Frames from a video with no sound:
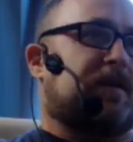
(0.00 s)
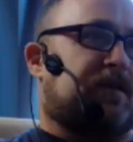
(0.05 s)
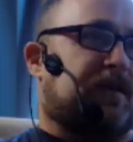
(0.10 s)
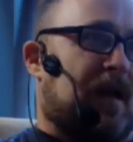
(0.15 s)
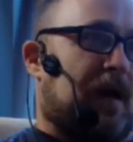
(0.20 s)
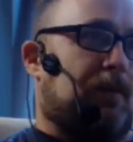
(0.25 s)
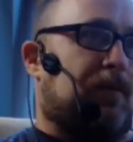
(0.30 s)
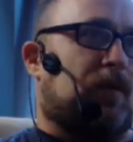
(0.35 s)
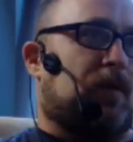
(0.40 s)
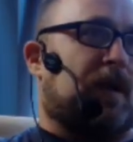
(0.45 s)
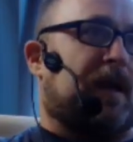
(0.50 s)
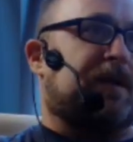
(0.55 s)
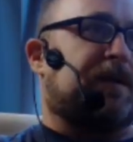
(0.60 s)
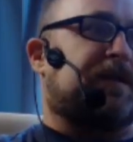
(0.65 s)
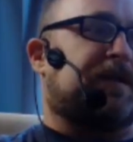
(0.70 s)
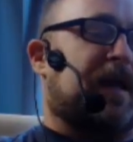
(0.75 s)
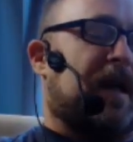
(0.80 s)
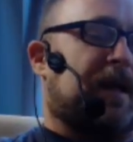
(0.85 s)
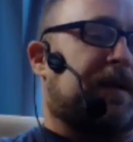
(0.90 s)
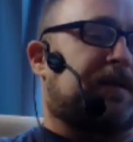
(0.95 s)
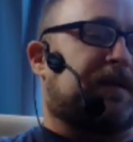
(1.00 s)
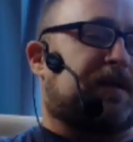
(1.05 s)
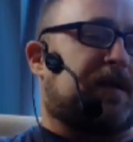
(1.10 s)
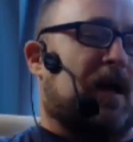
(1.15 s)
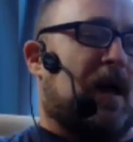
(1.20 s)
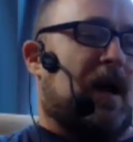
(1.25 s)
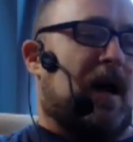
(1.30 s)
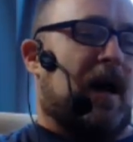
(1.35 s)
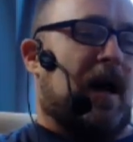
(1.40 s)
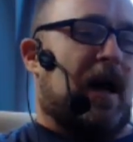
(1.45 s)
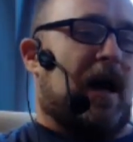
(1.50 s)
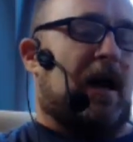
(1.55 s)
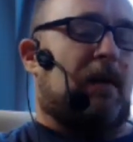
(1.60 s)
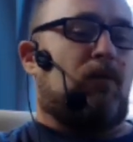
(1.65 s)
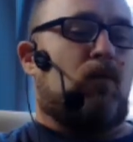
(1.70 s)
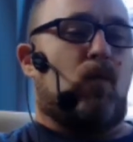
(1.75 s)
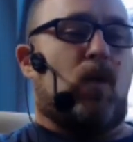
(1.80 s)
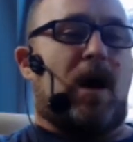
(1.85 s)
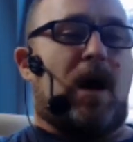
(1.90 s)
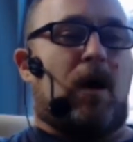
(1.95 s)
temple incense. Uh, hmm.
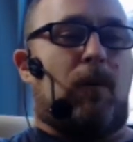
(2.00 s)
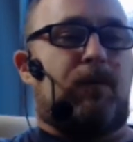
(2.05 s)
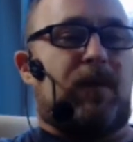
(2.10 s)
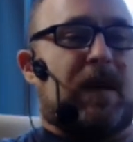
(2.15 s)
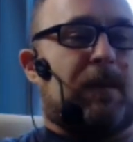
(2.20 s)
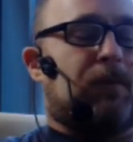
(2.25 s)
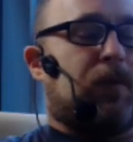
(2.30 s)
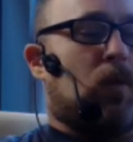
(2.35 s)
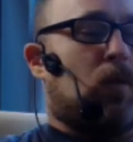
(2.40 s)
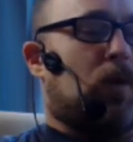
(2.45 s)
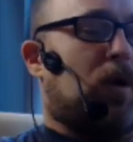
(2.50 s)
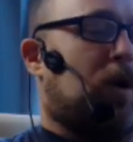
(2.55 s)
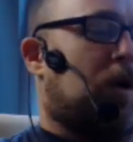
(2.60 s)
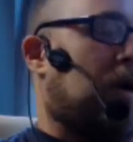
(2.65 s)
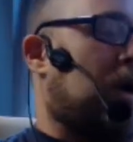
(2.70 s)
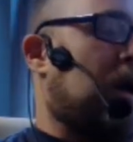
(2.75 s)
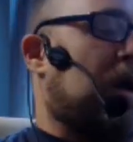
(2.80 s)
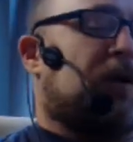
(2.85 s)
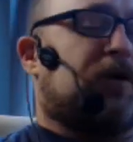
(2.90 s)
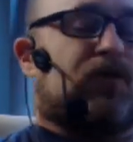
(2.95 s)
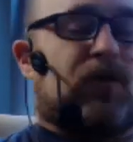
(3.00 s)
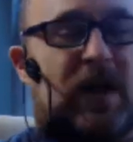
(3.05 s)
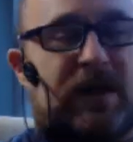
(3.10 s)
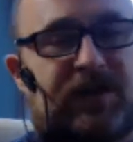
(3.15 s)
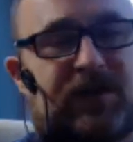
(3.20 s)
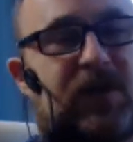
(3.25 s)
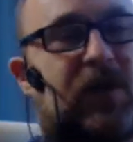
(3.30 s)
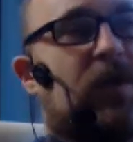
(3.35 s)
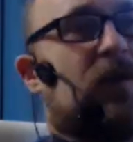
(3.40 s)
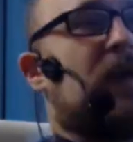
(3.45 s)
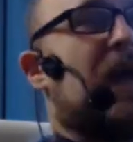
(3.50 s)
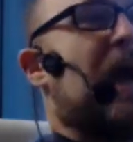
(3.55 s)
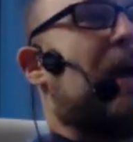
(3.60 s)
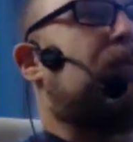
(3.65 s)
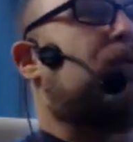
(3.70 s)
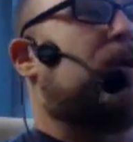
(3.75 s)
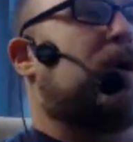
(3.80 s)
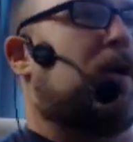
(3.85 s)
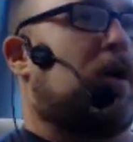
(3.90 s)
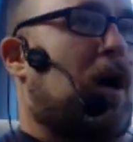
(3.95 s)
um, well, people were dressed in
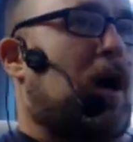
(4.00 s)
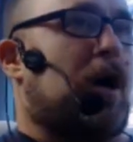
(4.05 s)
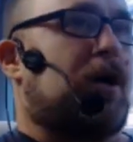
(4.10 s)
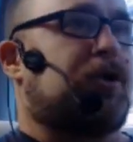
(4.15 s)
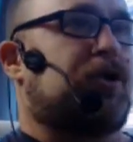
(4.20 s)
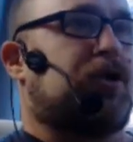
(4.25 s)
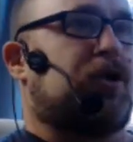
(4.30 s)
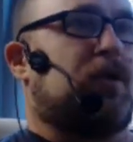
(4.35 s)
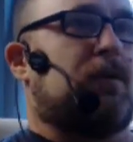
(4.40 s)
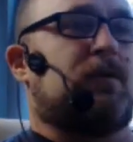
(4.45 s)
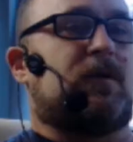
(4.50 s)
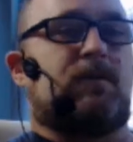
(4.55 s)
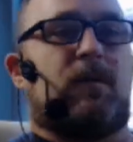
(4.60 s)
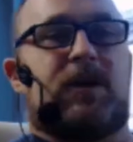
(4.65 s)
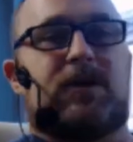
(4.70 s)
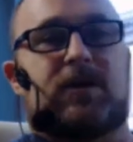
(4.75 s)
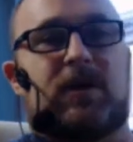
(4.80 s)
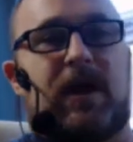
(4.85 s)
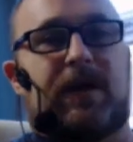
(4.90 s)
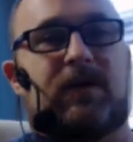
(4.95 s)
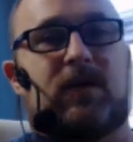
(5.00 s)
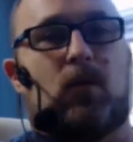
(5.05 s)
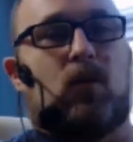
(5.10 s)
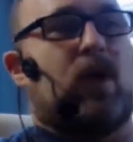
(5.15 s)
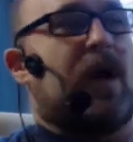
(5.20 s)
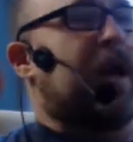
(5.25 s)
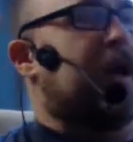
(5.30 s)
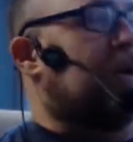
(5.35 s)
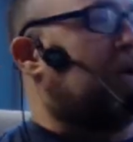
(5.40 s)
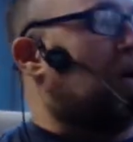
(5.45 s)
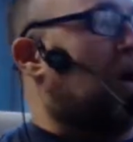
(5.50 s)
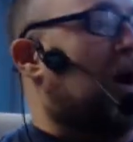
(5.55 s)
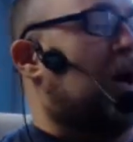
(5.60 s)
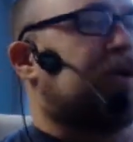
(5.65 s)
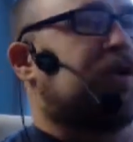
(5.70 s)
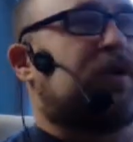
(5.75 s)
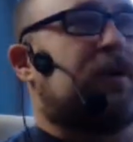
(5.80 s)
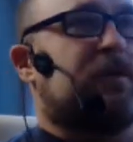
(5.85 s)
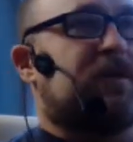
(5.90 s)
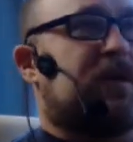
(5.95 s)
elaborate costumes, much like the winged
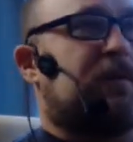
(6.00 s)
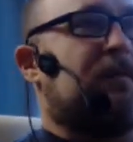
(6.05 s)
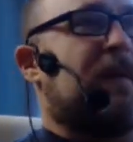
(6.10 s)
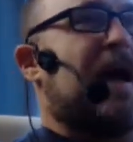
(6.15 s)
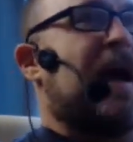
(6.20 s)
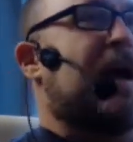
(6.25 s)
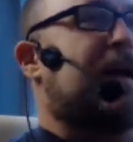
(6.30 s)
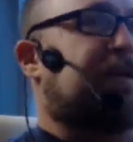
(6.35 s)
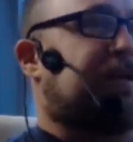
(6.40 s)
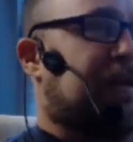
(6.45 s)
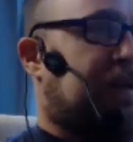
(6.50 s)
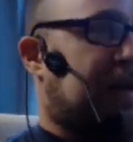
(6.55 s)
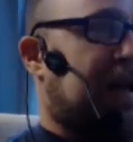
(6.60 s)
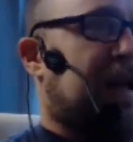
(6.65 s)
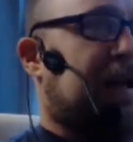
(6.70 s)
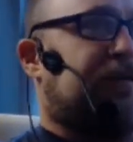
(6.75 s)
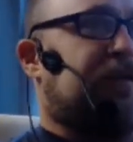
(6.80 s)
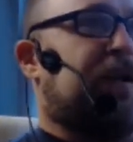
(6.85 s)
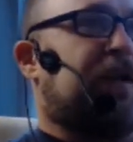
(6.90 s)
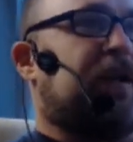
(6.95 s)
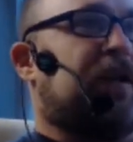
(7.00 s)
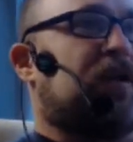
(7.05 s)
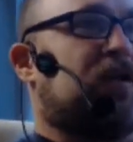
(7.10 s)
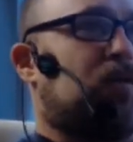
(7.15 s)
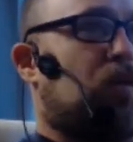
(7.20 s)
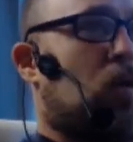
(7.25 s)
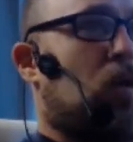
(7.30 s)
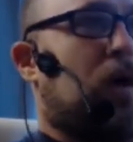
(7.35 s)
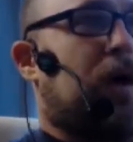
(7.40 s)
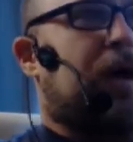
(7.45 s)
costumes and masks that Native Indians wore